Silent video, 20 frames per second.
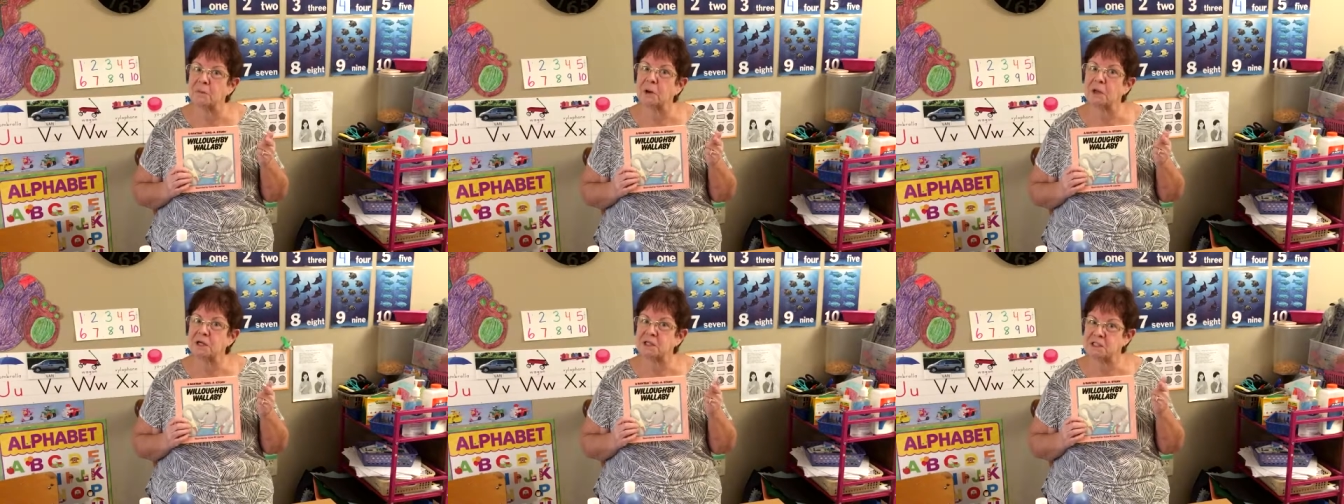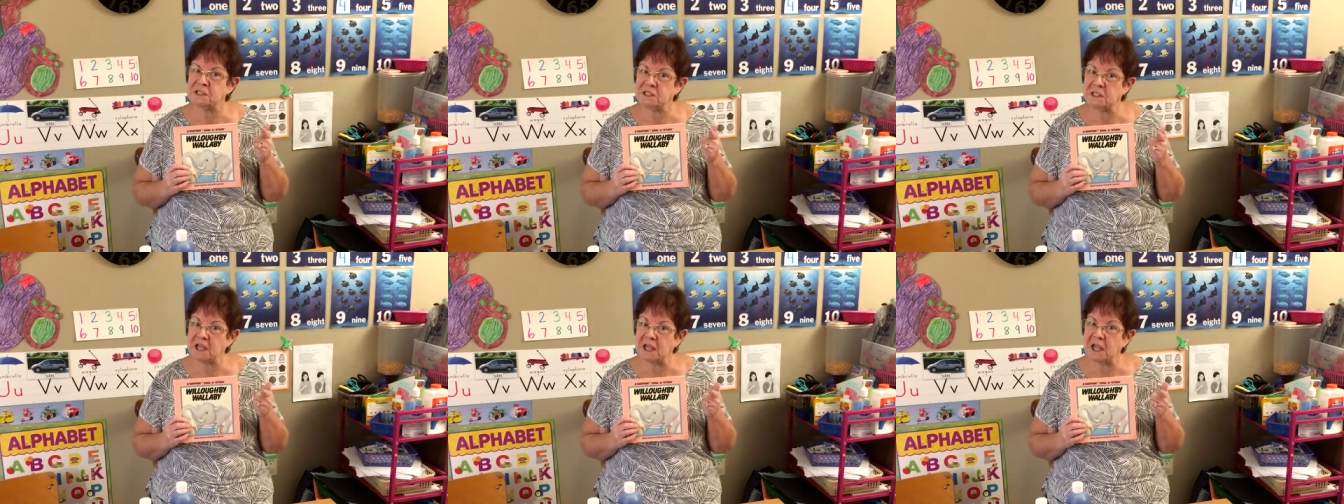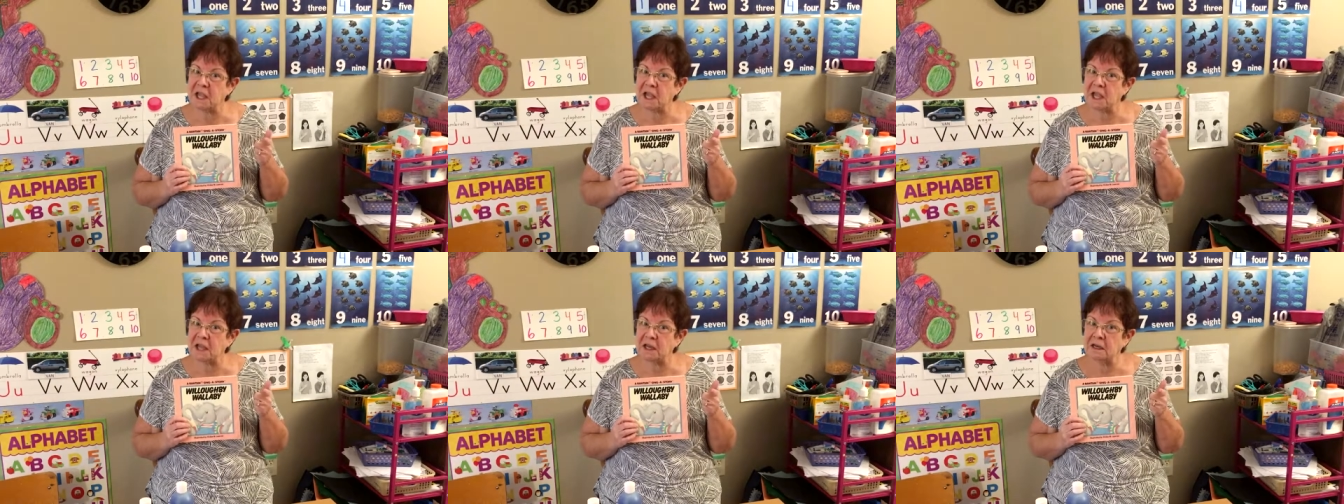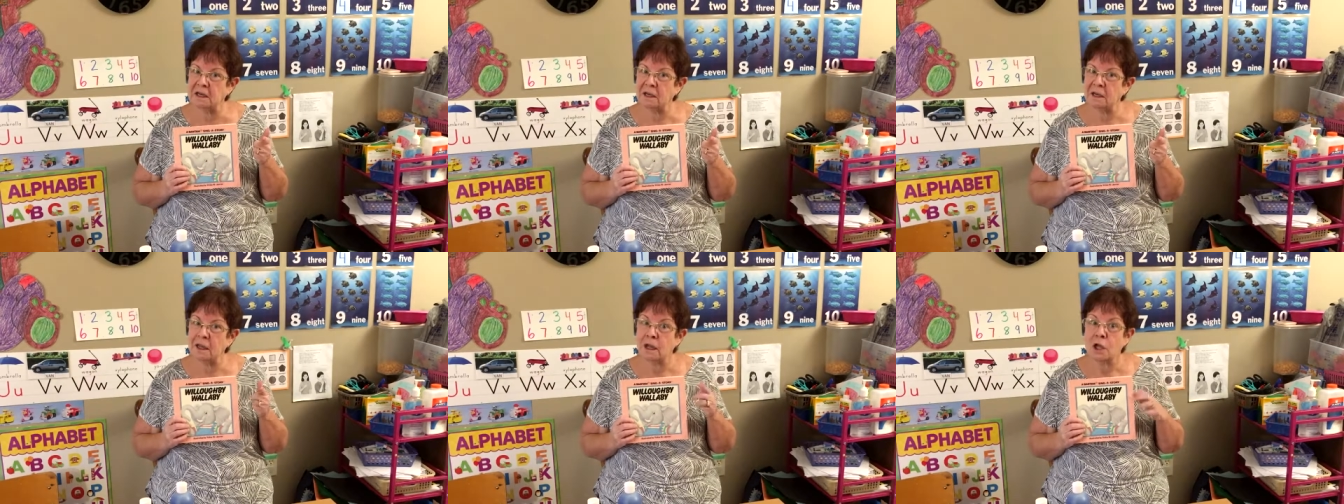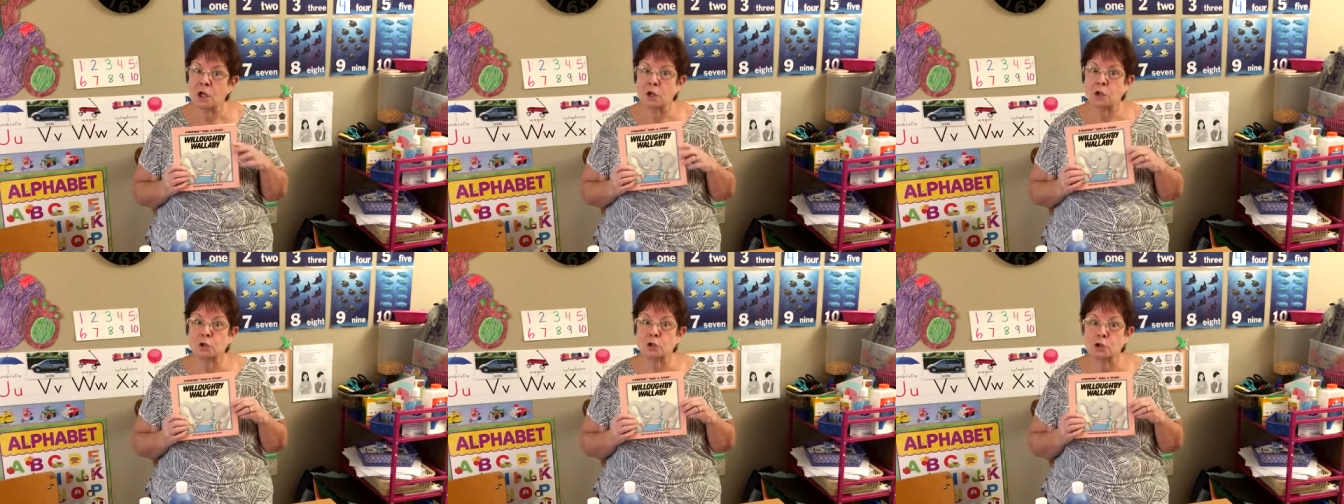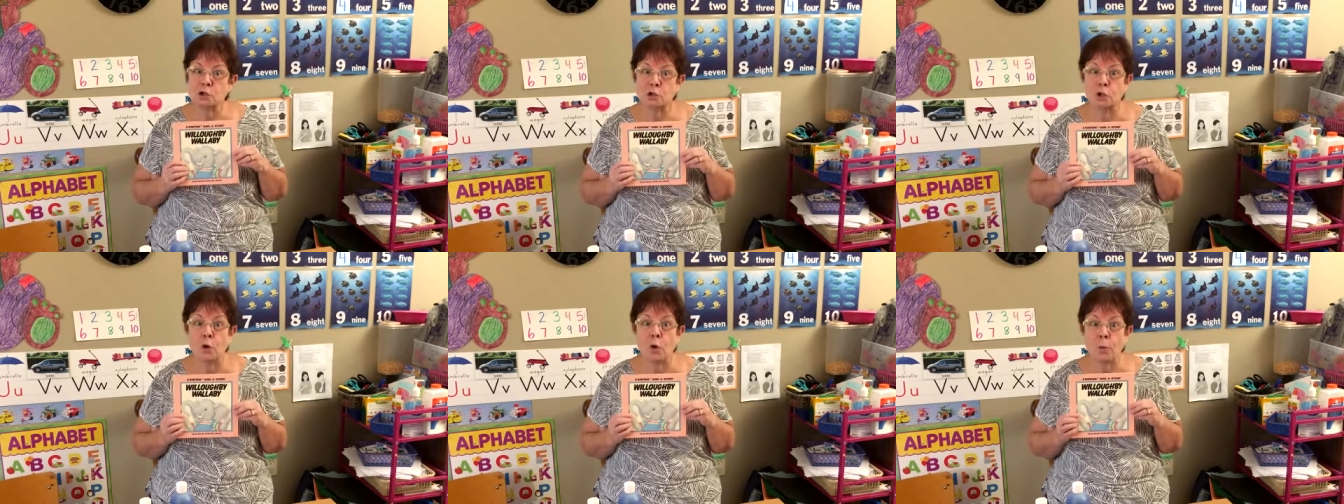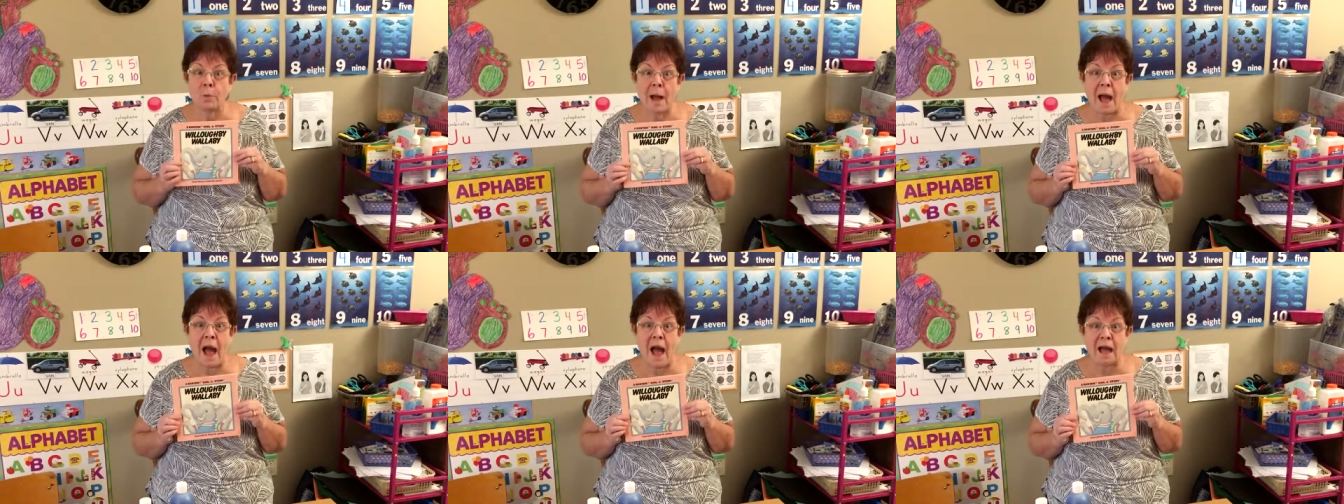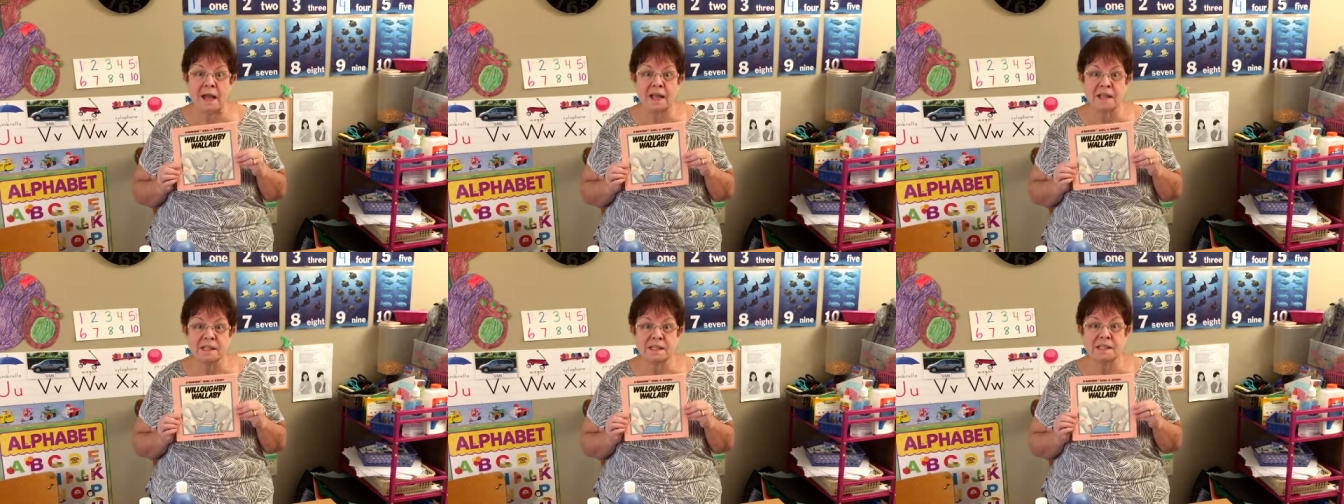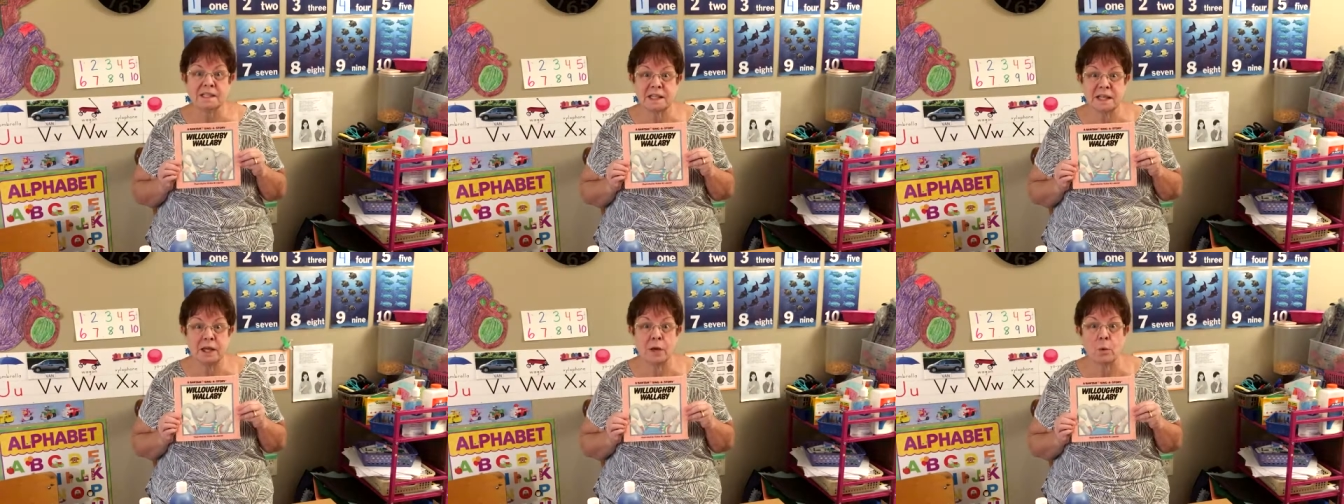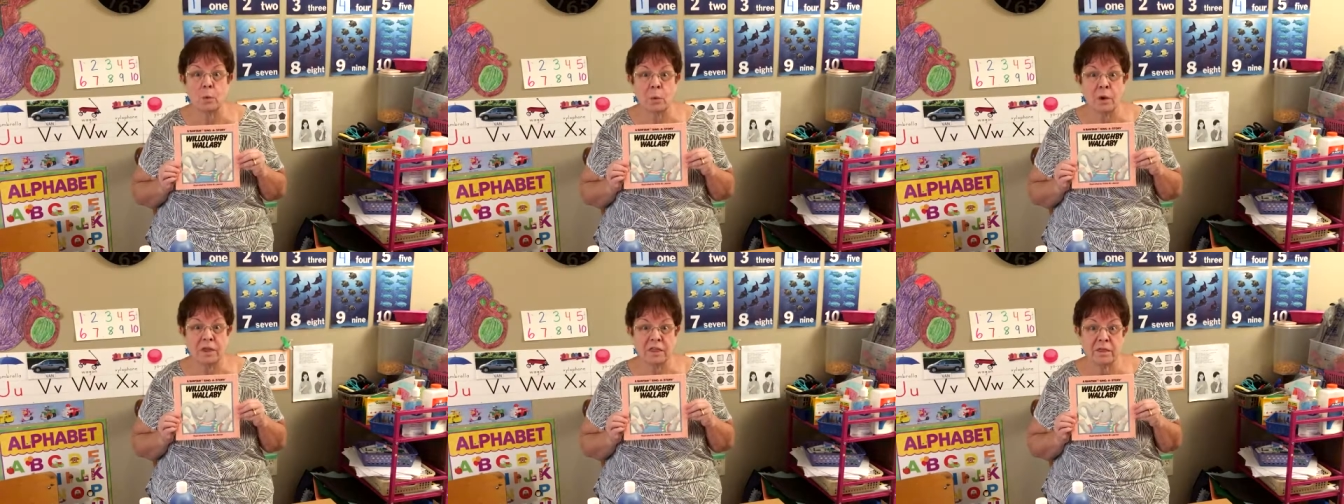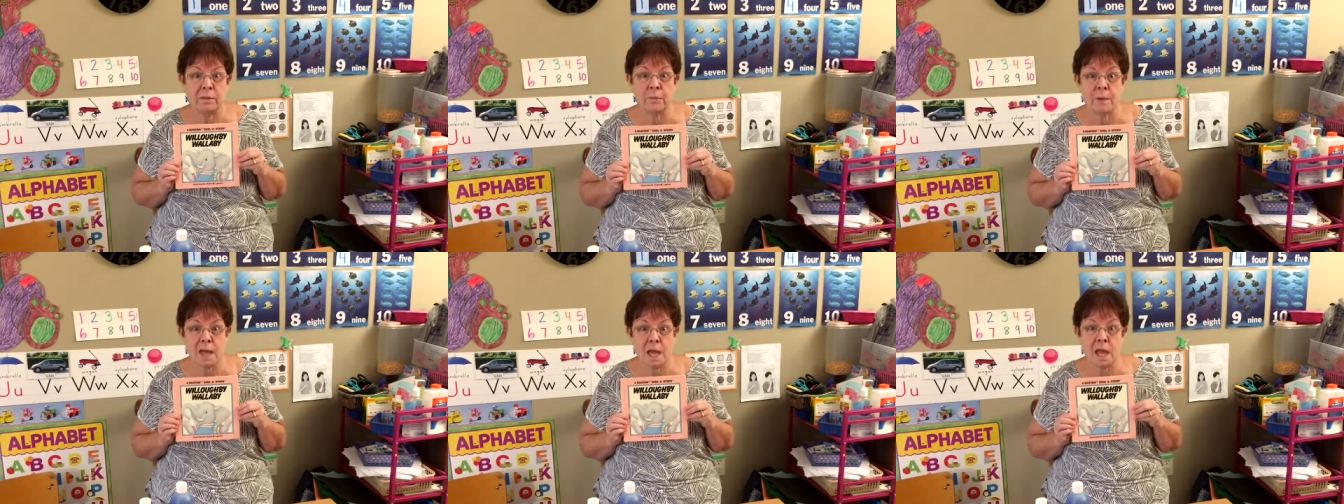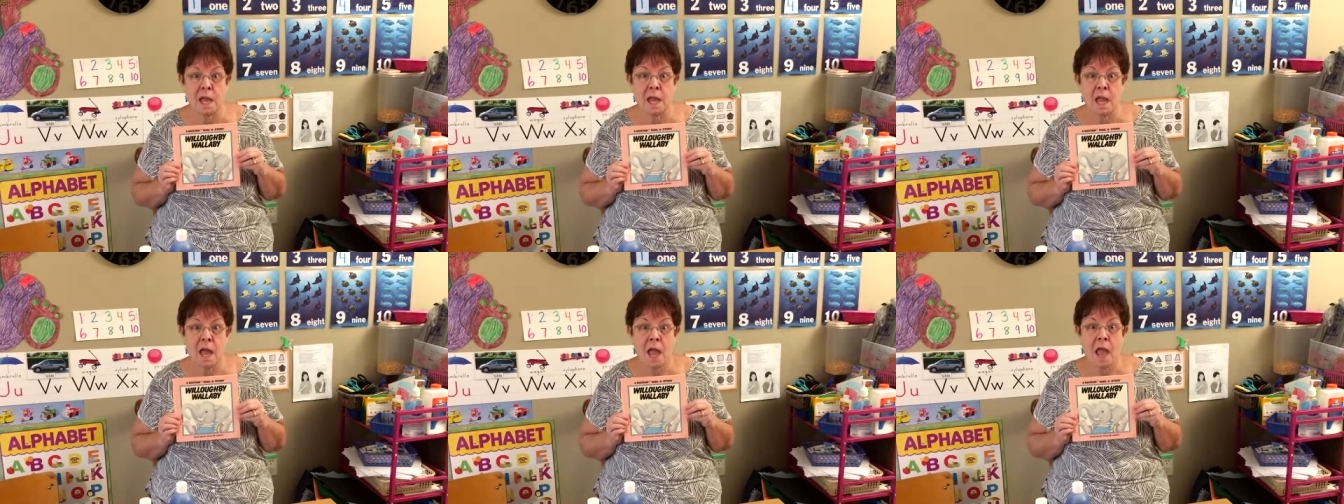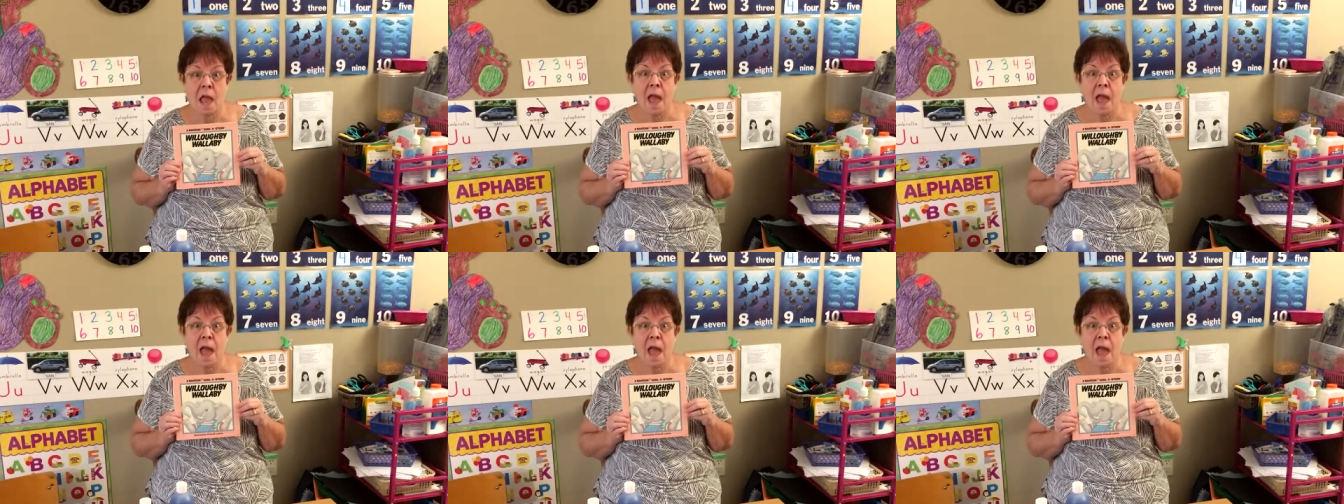my singing. You should go back and sing it with me.